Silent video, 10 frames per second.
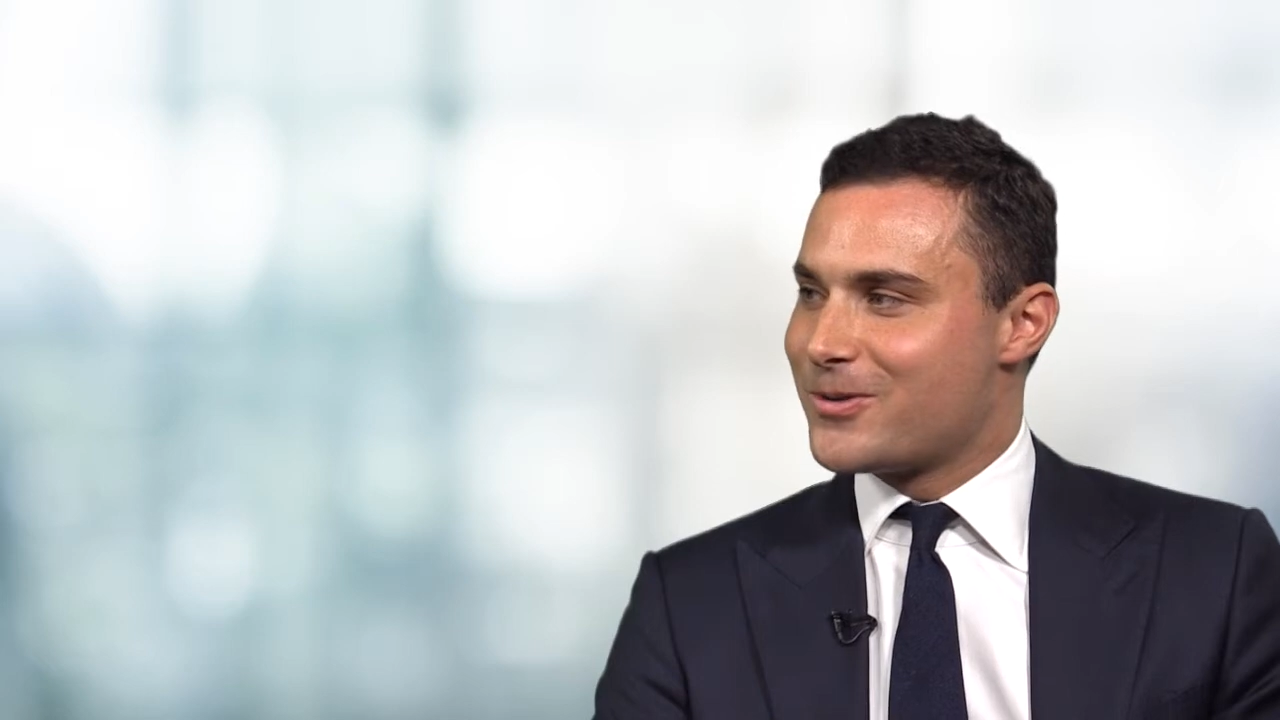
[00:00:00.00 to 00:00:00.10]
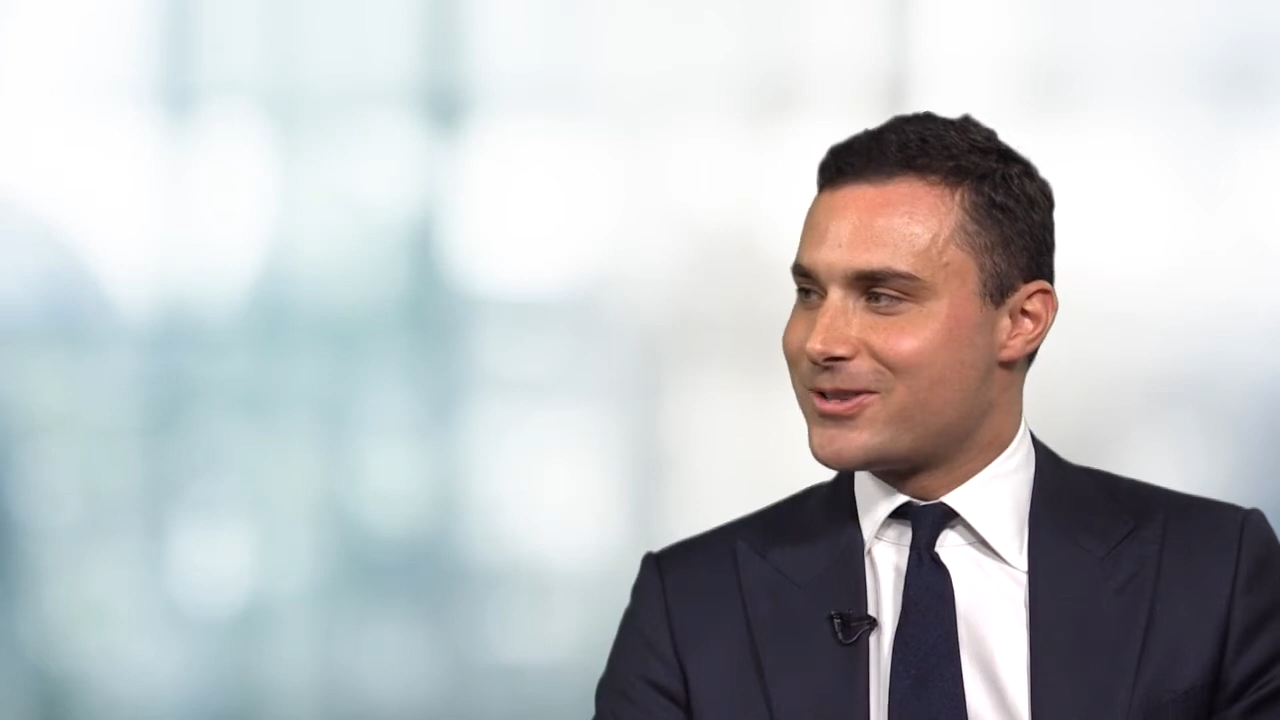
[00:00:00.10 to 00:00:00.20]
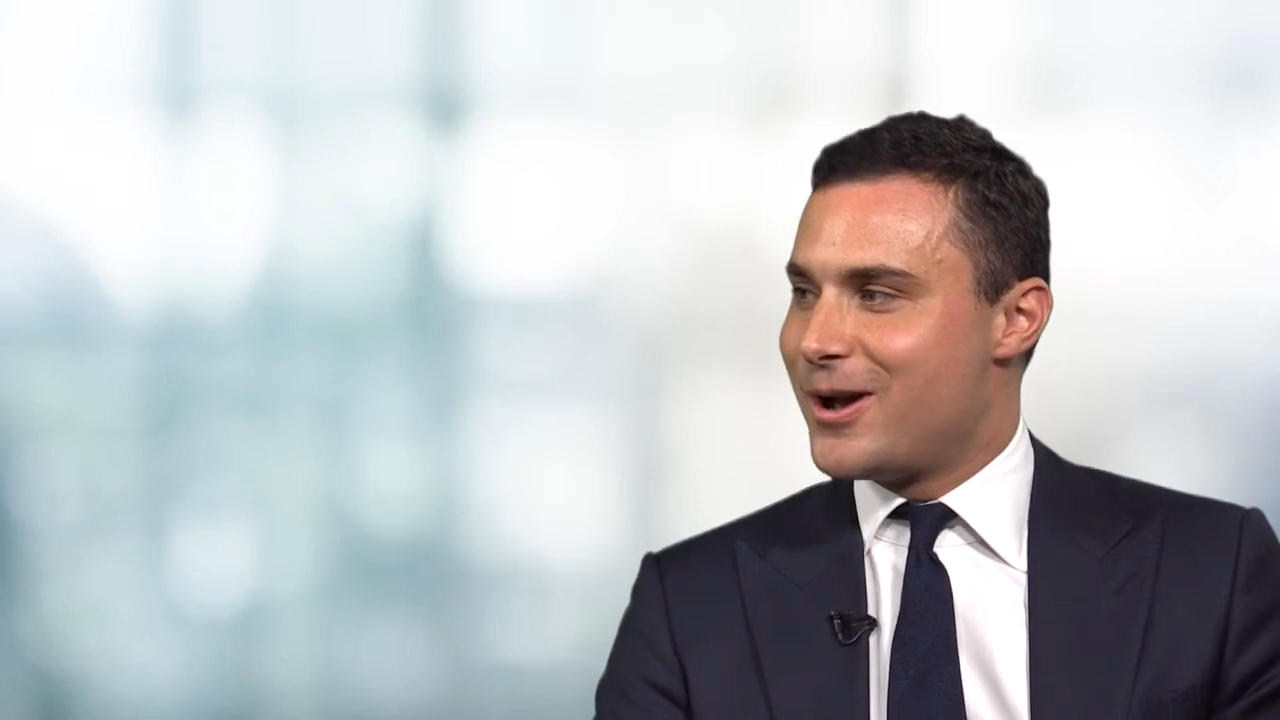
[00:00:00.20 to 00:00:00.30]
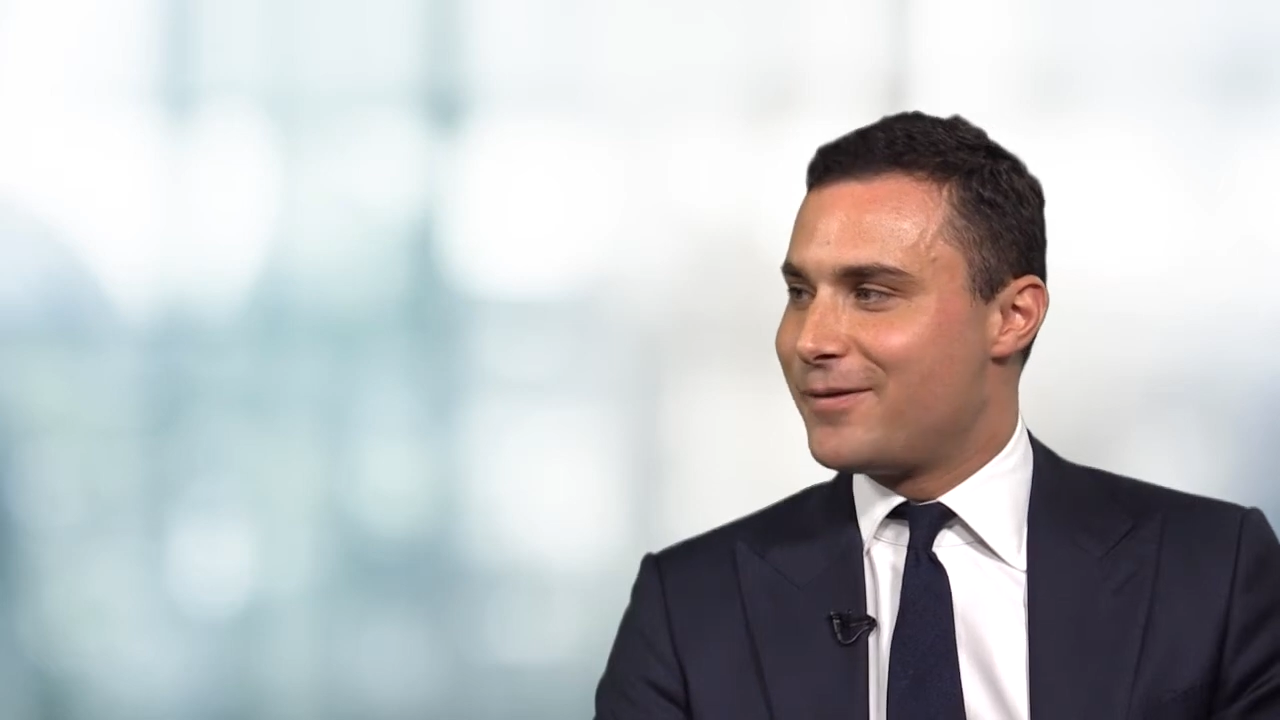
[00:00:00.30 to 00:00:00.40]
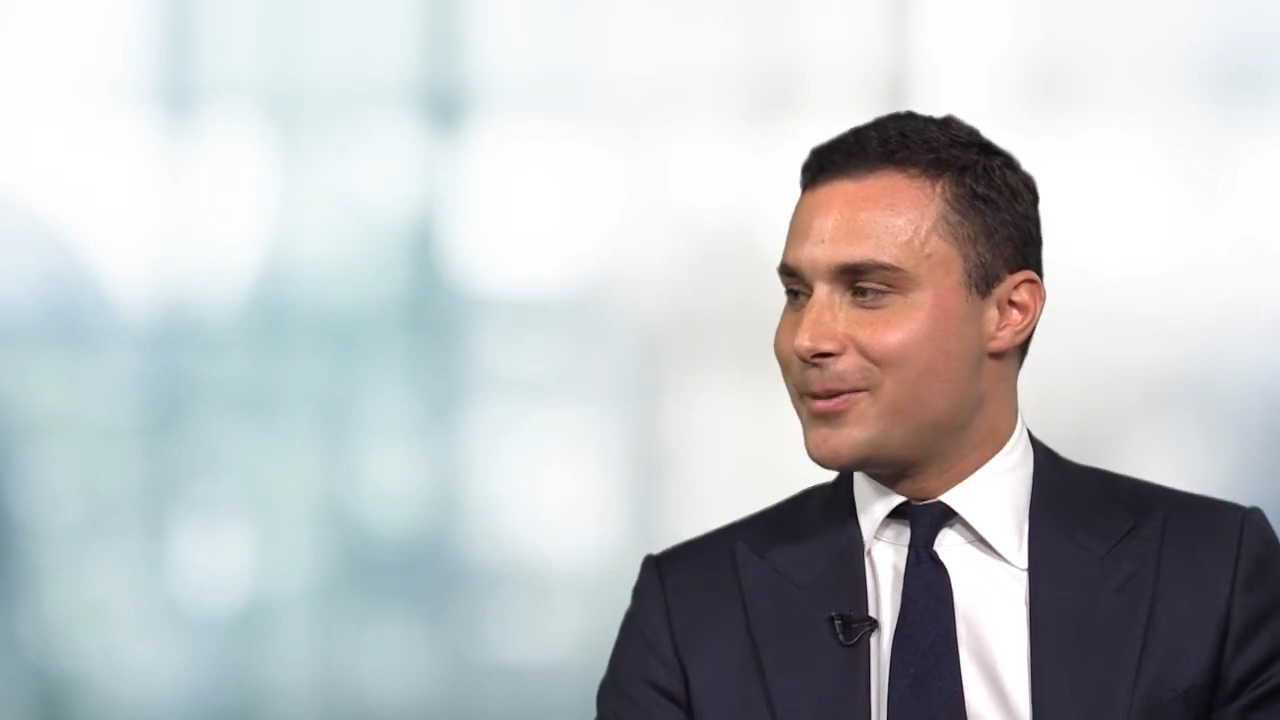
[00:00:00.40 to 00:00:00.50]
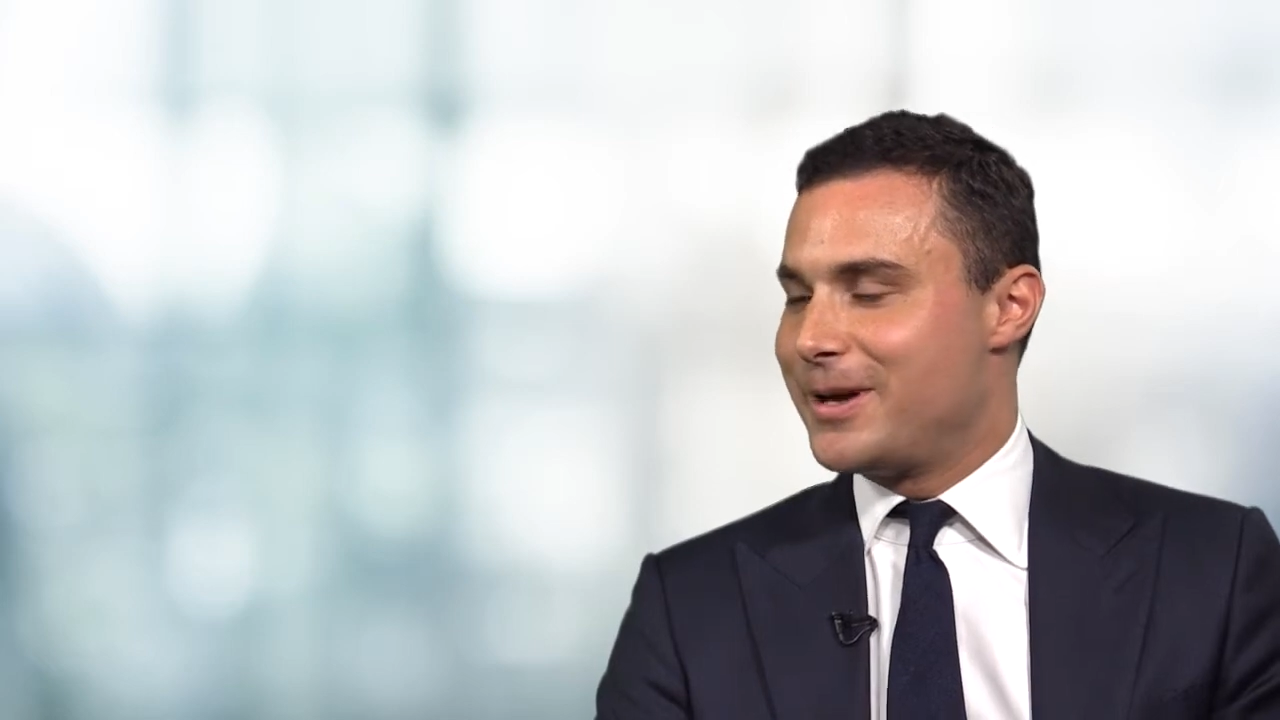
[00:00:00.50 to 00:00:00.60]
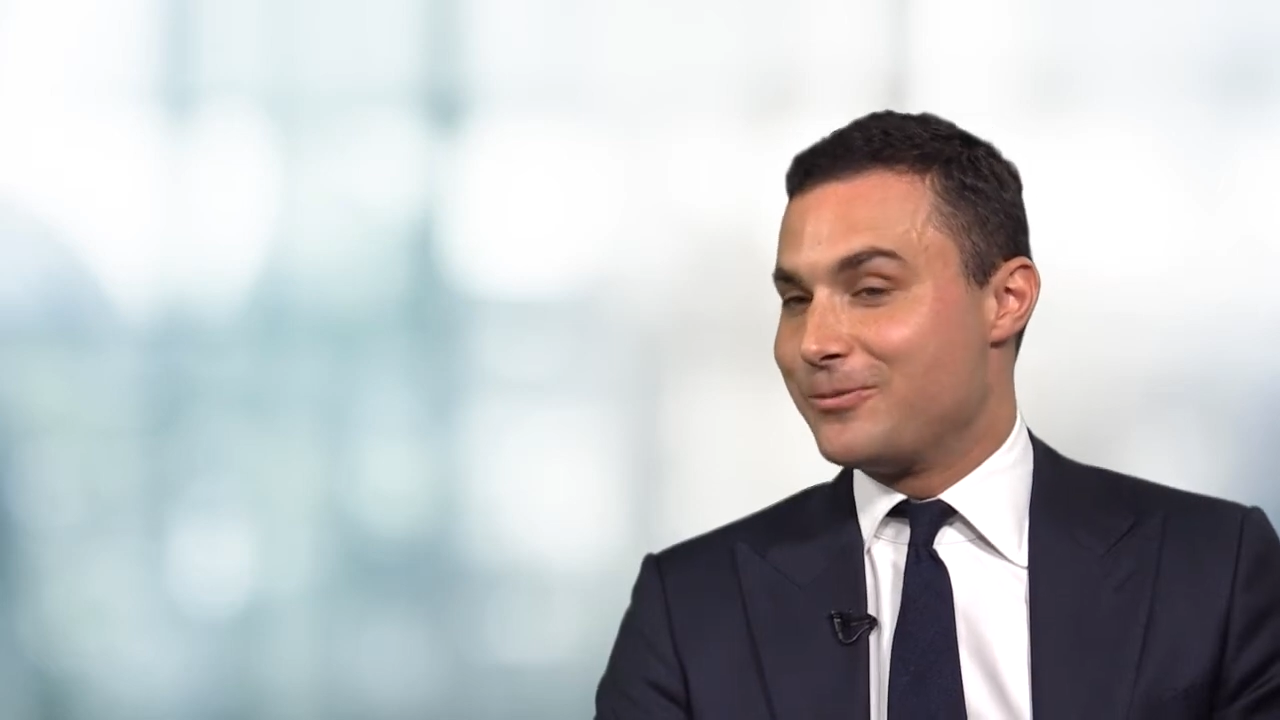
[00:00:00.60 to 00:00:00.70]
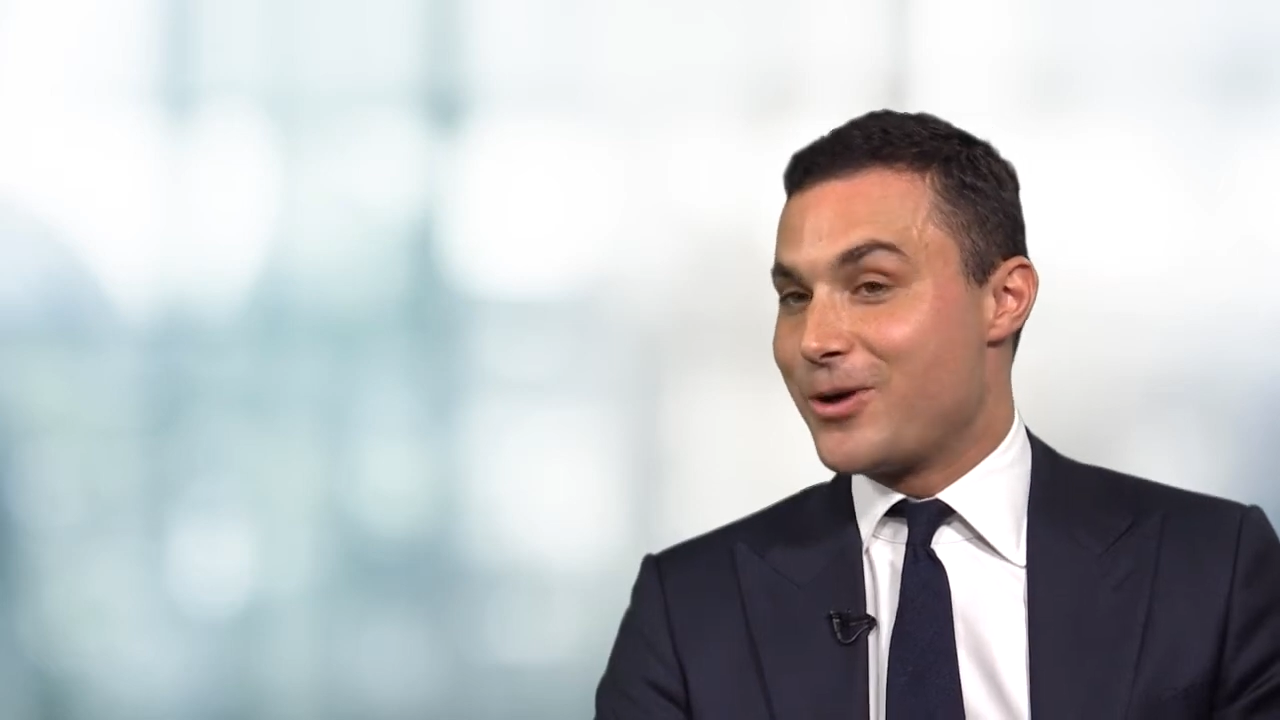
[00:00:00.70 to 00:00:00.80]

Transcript: So hopefully we can